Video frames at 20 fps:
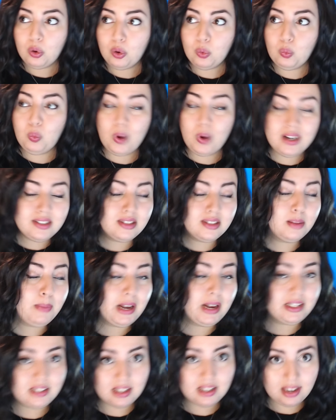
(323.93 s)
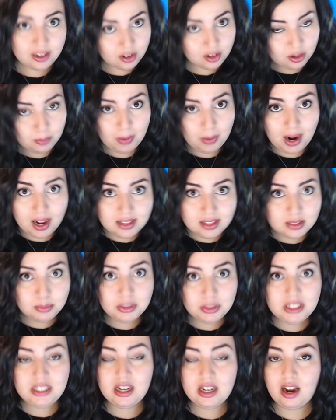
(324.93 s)
Was the best thing I could have
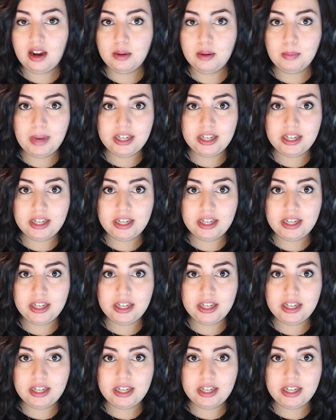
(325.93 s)
possibly done.